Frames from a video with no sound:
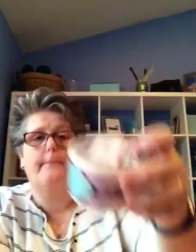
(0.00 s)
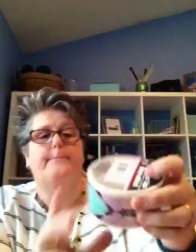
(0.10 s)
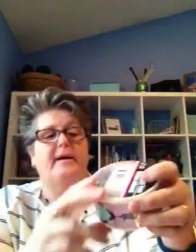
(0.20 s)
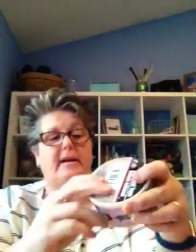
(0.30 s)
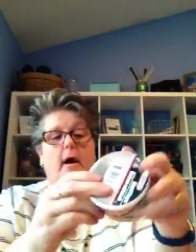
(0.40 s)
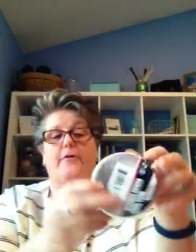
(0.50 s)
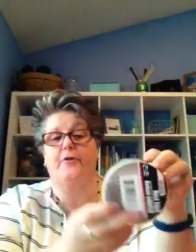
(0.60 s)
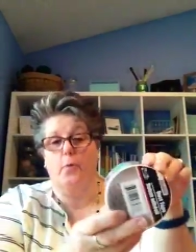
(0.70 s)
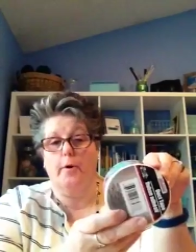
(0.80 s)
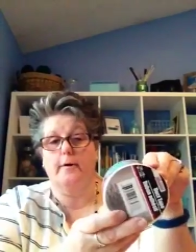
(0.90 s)
But it
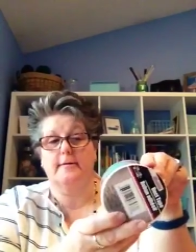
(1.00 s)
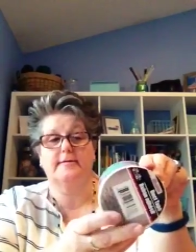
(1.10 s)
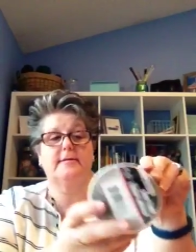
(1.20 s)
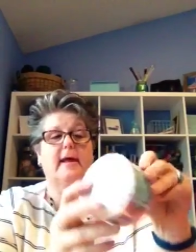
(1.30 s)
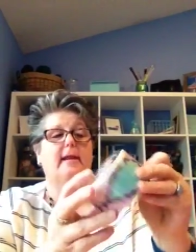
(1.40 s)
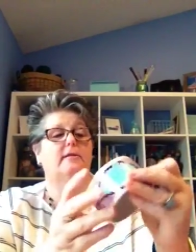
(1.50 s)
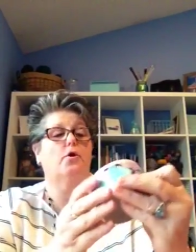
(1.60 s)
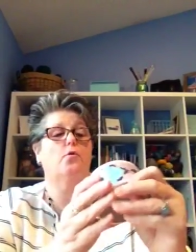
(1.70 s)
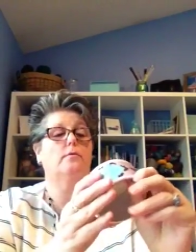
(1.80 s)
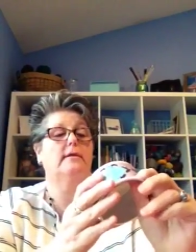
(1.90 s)
also works. And it's
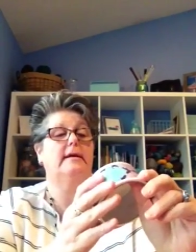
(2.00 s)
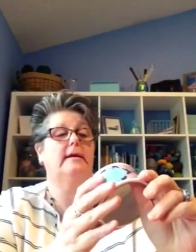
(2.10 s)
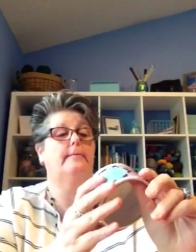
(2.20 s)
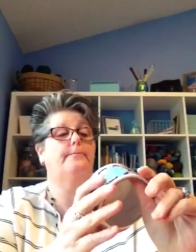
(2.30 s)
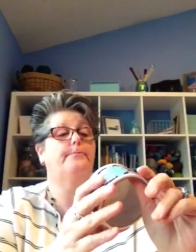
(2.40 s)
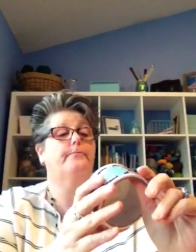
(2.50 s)
only